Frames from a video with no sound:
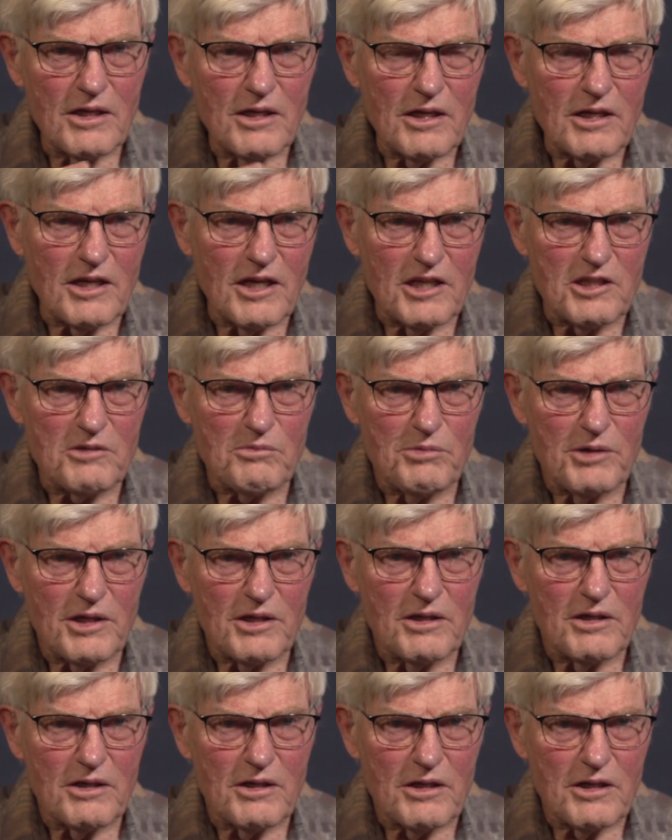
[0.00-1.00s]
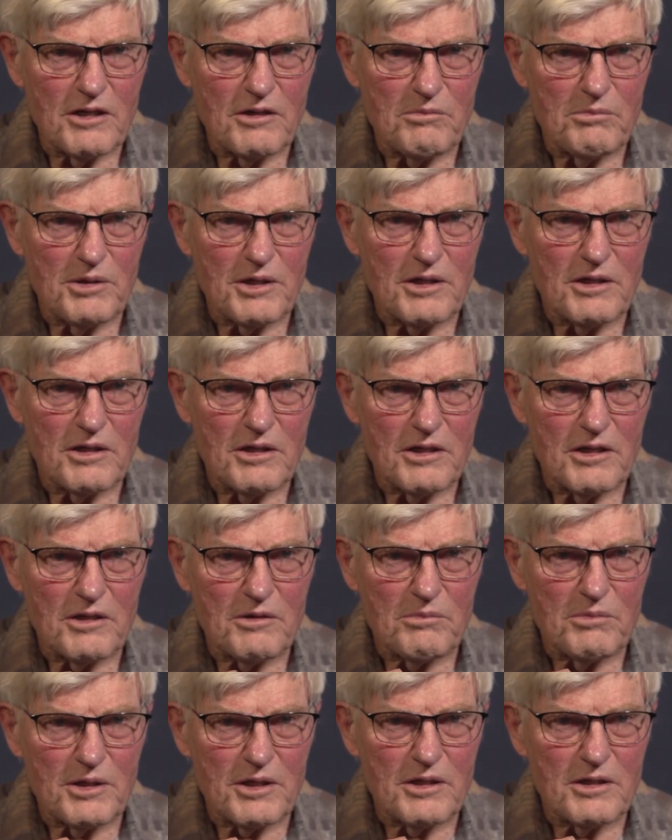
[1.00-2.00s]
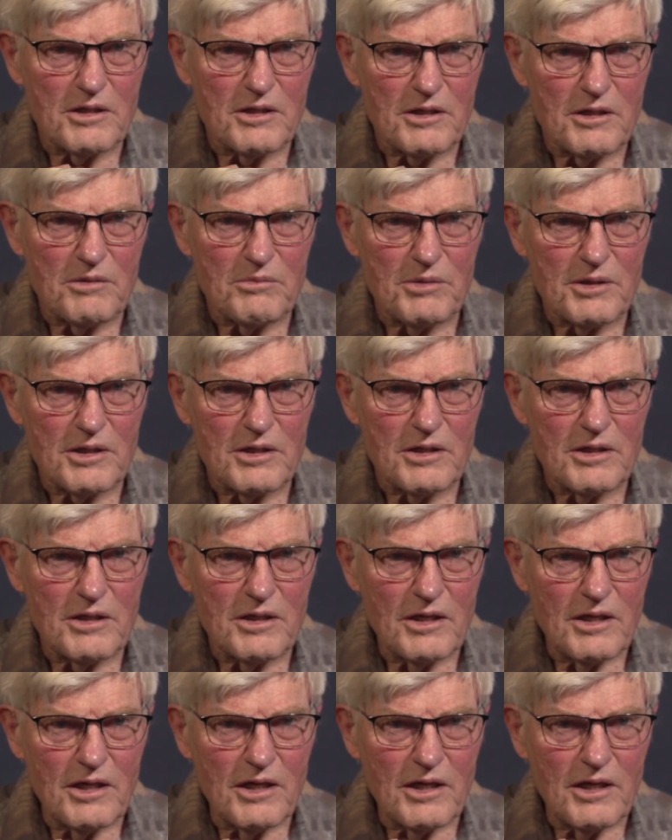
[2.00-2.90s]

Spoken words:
It gets bigger and bigger and bigger and bigger,